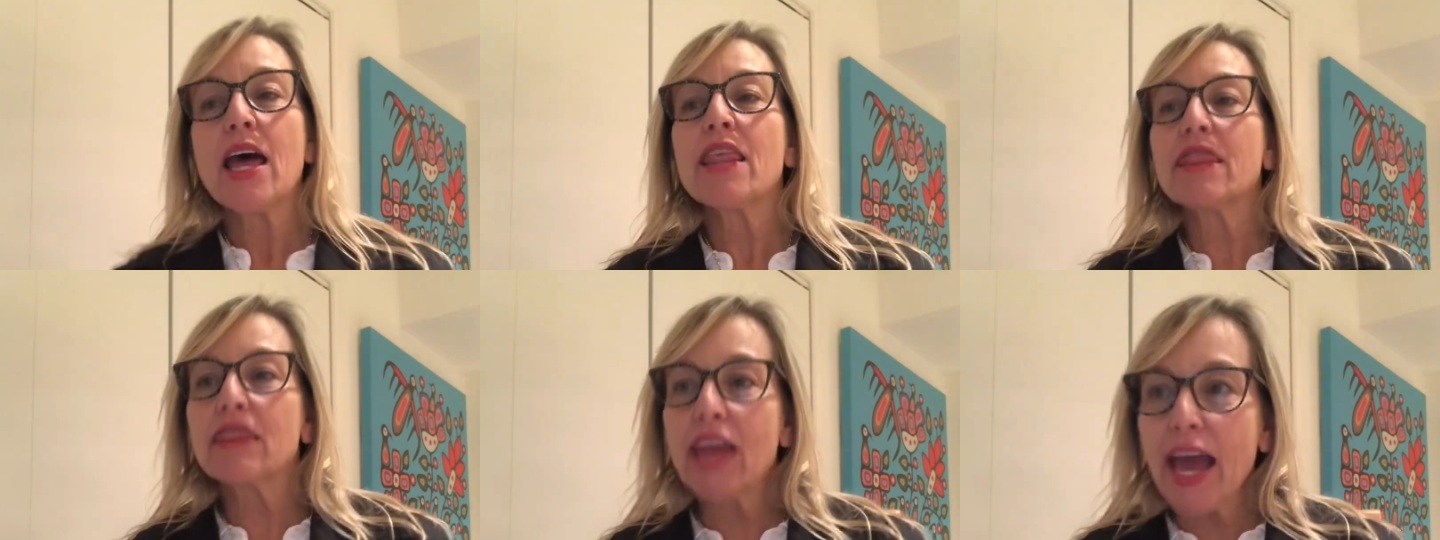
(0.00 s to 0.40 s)

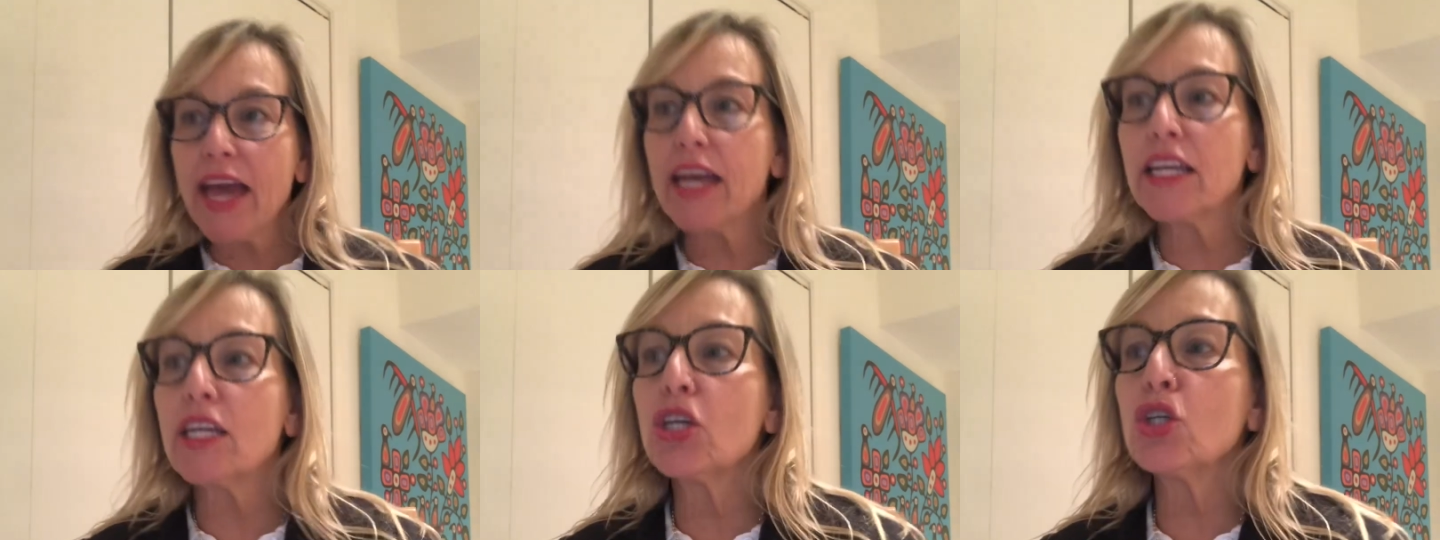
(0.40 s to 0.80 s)

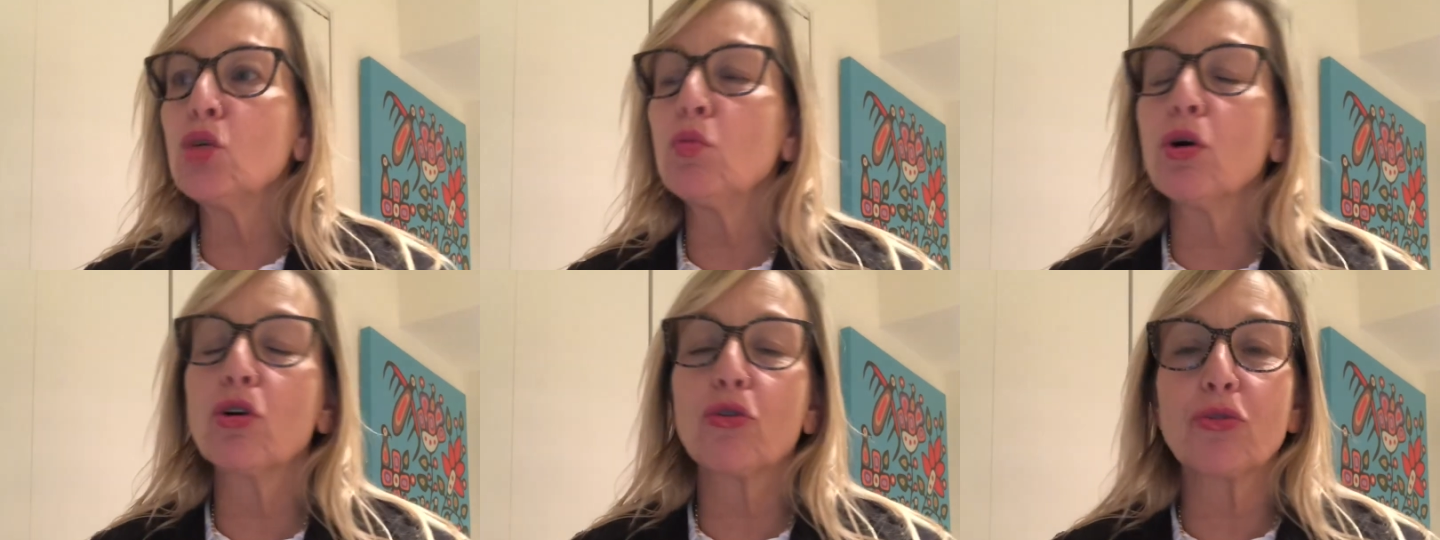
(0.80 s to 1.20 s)
Then you
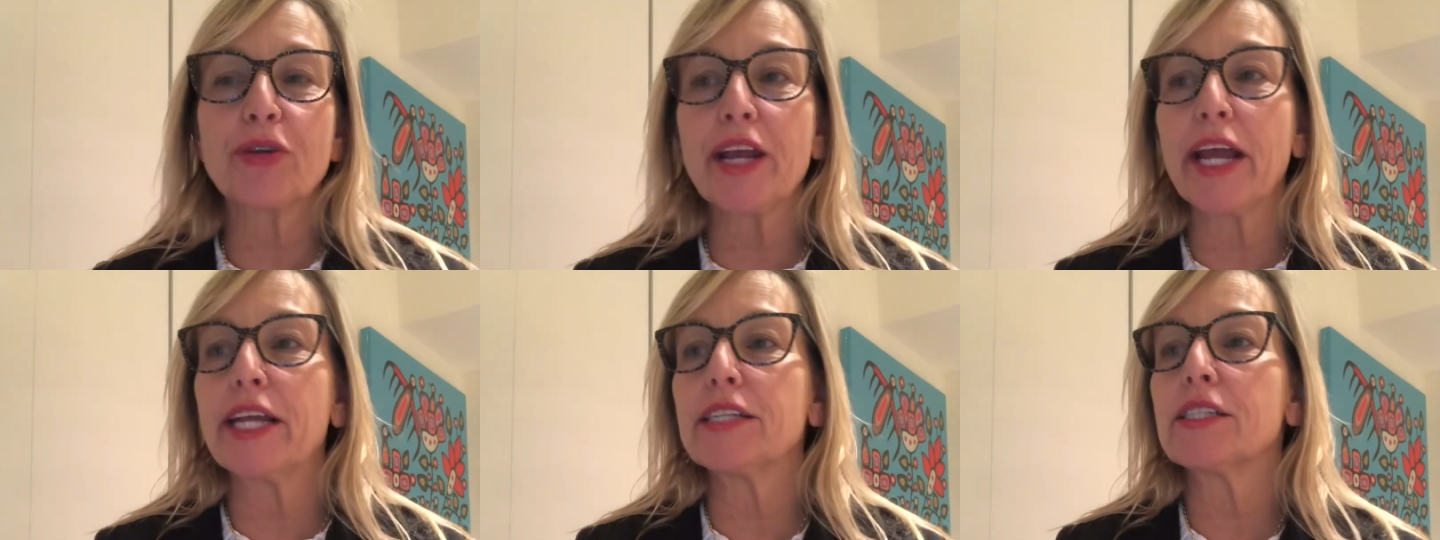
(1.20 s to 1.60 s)
will
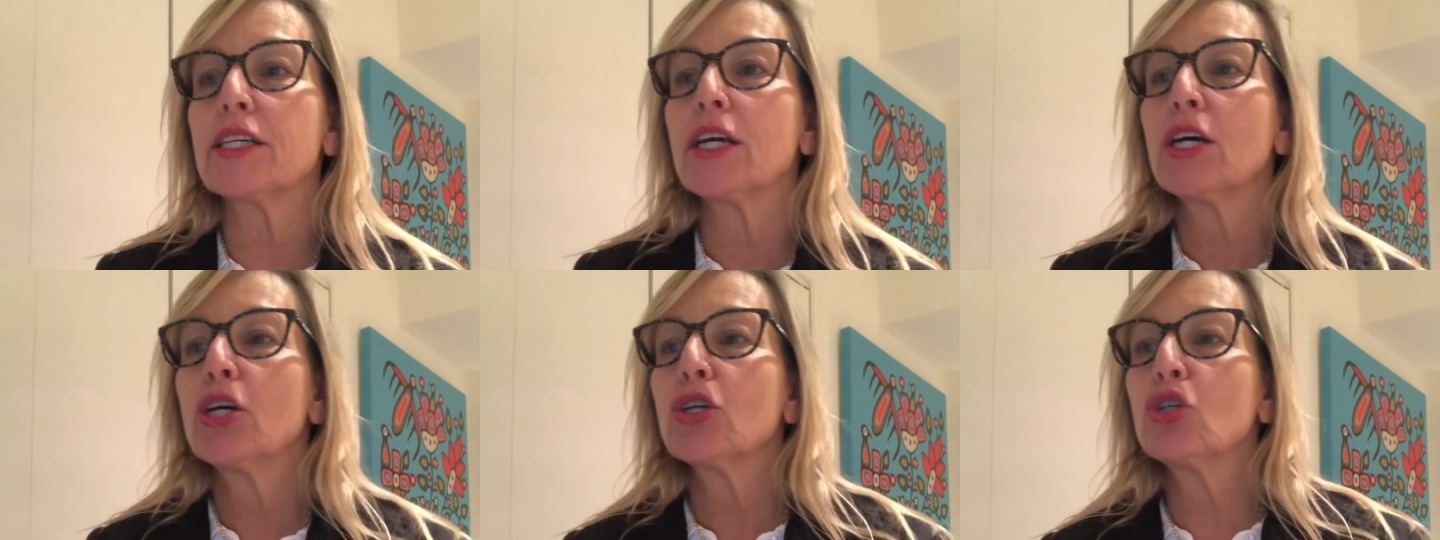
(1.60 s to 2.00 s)
create
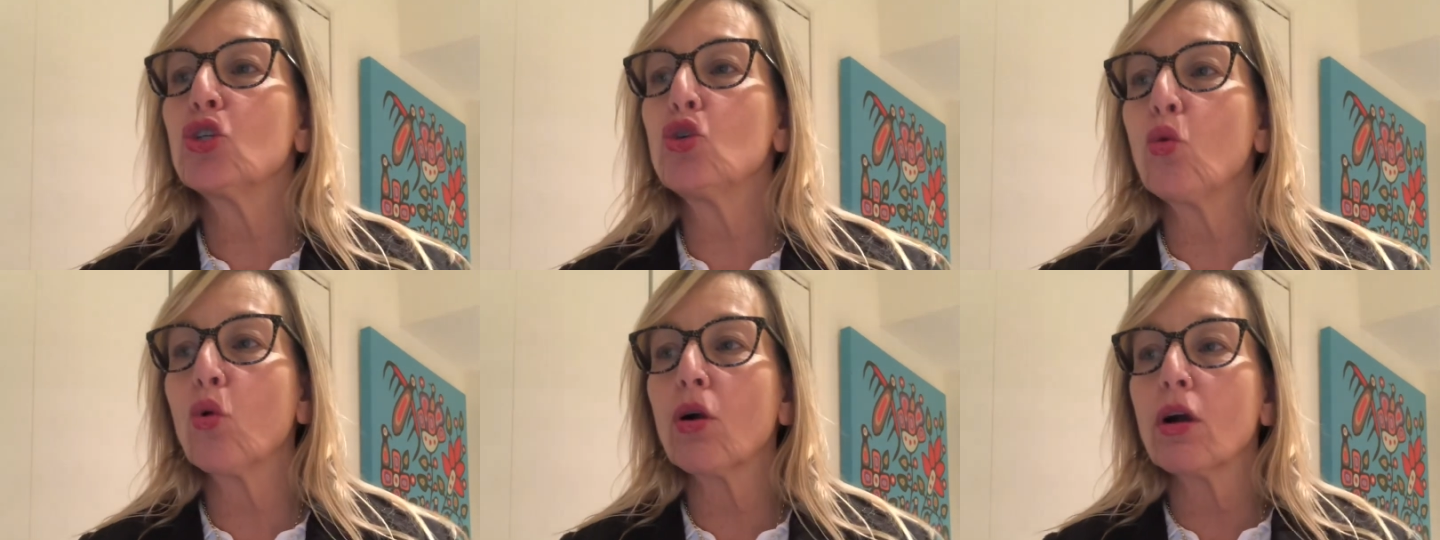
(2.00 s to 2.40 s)

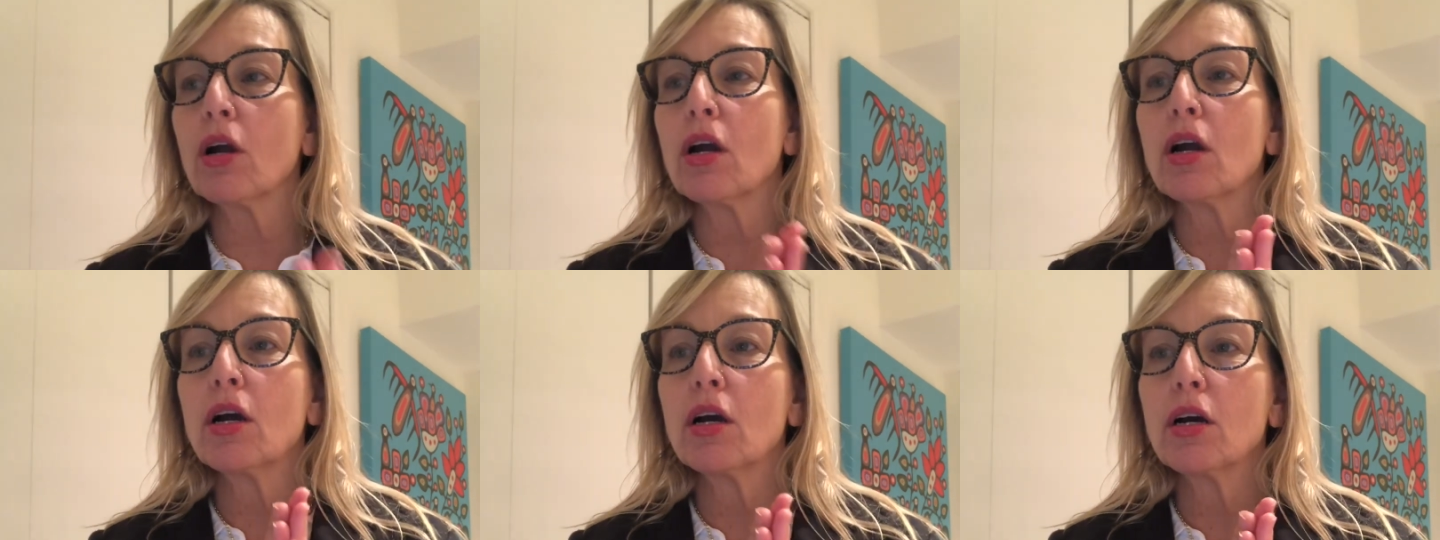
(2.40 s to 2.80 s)
your